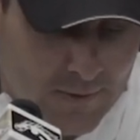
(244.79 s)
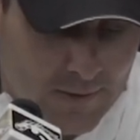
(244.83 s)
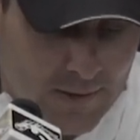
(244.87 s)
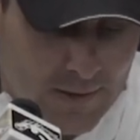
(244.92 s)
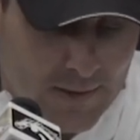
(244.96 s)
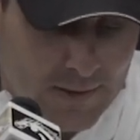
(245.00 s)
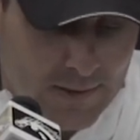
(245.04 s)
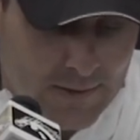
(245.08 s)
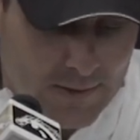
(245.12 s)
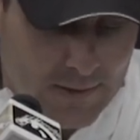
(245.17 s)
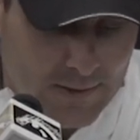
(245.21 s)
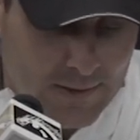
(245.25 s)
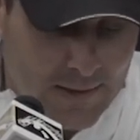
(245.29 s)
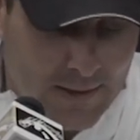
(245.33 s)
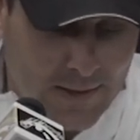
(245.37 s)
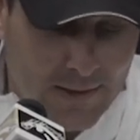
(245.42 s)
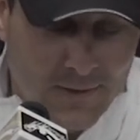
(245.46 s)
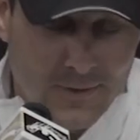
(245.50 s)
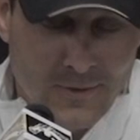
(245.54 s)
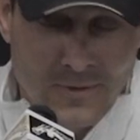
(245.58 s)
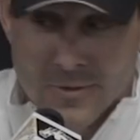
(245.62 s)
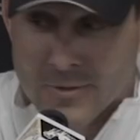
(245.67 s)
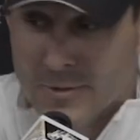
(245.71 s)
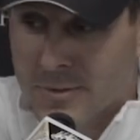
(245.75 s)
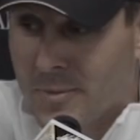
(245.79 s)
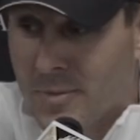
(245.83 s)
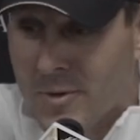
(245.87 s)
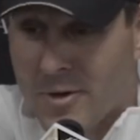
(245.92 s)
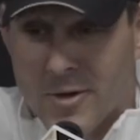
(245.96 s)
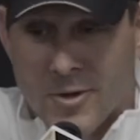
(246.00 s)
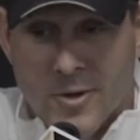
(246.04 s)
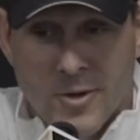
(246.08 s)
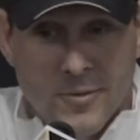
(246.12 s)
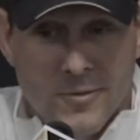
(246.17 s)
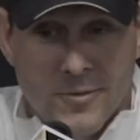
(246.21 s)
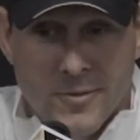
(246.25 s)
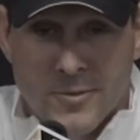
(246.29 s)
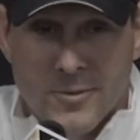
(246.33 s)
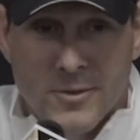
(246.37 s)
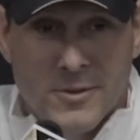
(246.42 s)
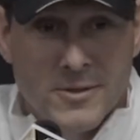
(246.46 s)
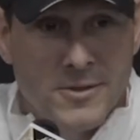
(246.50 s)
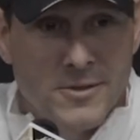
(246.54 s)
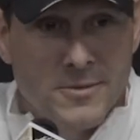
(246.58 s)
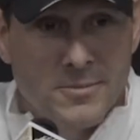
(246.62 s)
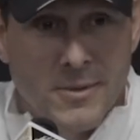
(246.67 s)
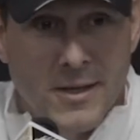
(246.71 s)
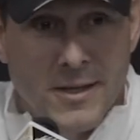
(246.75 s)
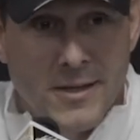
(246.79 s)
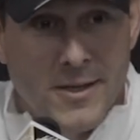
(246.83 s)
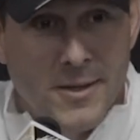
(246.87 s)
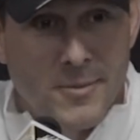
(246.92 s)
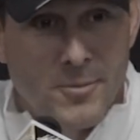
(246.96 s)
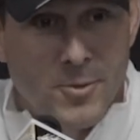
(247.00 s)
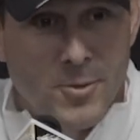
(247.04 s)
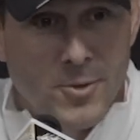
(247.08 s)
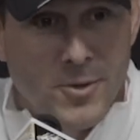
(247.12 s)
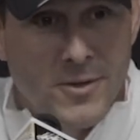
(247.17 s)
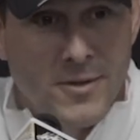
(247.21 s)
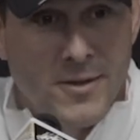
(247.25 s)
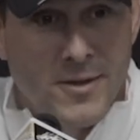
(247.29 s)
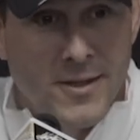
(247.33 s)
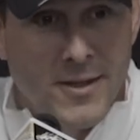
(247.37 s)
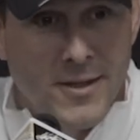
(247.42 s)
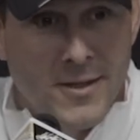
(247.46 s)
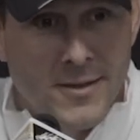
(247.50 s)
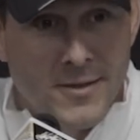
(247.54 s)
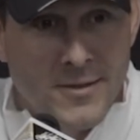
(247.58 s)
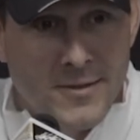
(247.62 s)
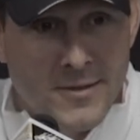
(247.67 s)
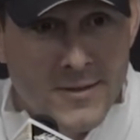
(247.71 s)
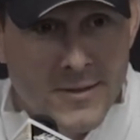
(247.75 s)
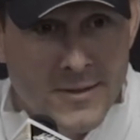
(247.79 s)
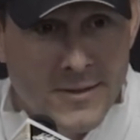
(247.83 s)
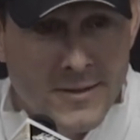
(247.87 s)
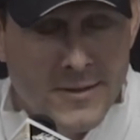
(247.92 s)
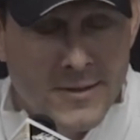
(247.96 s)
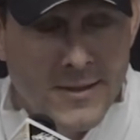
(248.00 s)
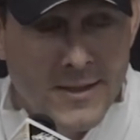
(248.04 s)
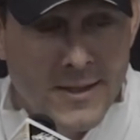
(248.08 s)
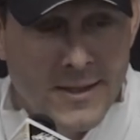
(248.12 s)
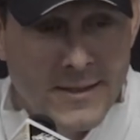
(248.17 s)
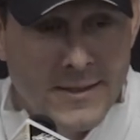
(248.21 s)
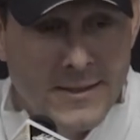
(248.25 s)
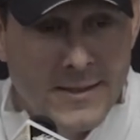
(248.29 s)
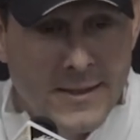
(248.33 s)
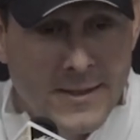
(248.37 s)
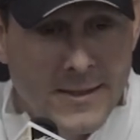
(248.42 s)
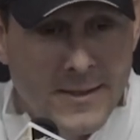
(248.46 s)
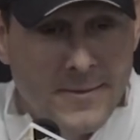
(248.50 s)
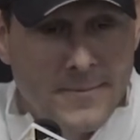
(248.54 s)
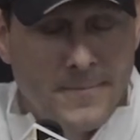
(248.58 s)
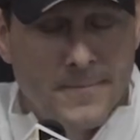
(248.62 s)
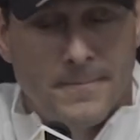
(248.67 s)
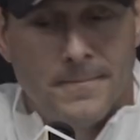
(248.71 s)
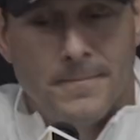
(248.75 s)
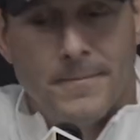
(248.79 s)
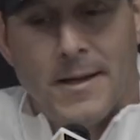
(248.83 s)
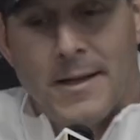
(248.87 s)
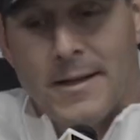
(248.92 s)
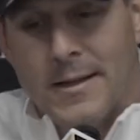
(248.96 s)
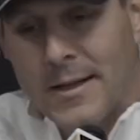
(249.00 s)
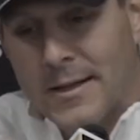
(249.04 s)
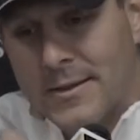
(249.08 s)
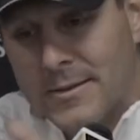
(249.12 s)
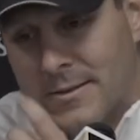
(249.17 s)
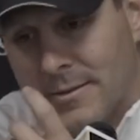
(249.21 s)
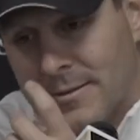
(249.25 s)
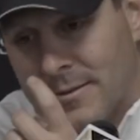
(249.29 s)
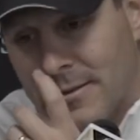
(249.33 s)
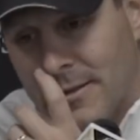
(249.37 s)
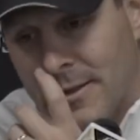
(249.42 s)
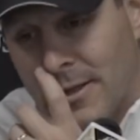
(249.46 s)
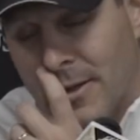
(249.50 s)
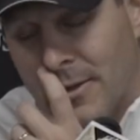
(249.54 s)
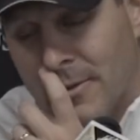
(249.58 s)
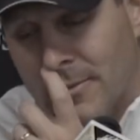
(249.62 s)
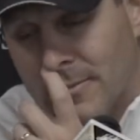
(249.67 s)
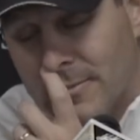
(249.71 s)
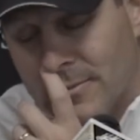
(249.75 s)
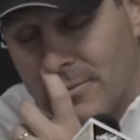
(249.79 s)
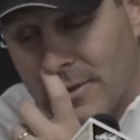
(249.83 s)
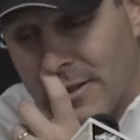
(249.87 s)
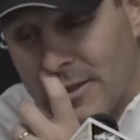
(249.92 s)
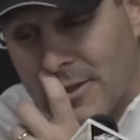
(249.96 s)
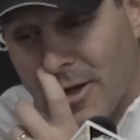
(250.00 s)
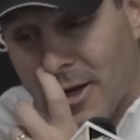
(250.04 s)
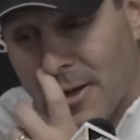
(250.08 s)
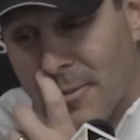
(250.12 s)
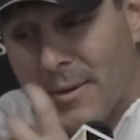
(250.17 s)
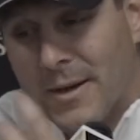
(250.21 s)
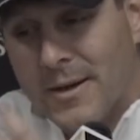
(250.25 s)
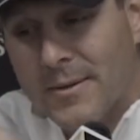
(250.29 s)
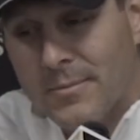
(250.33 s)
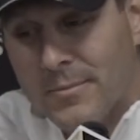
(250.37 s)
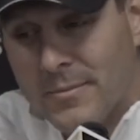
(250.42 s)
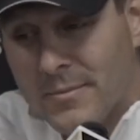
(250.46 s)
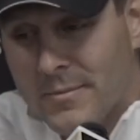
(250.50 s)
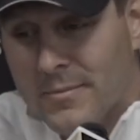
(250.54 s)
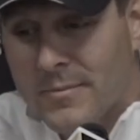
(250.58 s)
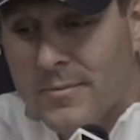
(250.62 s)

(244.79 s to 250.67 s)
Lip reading: and they didn't turn the ball over, which is my number one thing, and that's, you know, we talk about